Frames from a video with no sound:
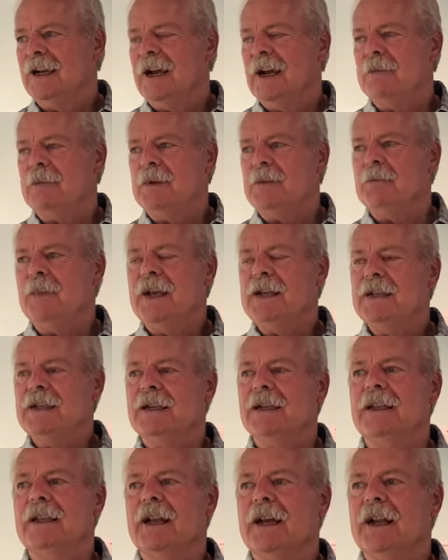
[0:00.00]
I mean,
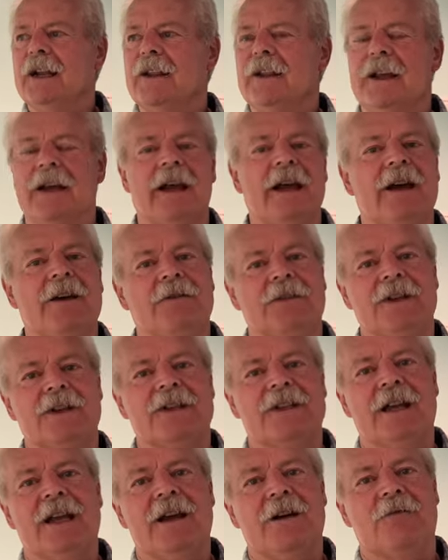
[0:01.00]
basically anything I have to
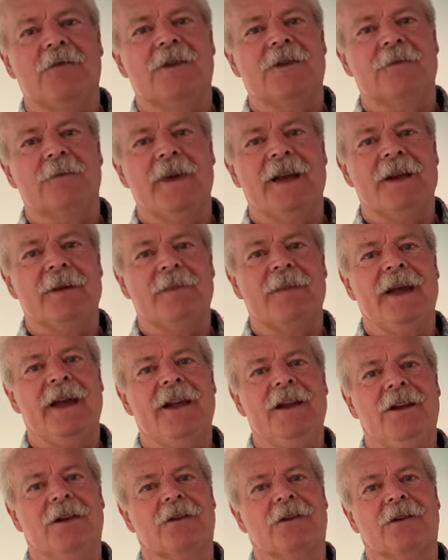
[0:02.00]
say, I would have made a
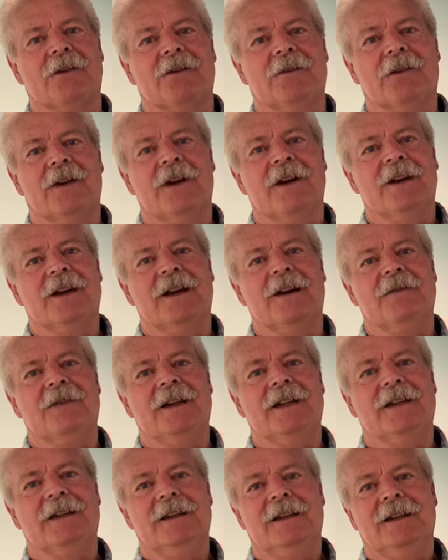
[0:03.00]
painting or a drawing of it.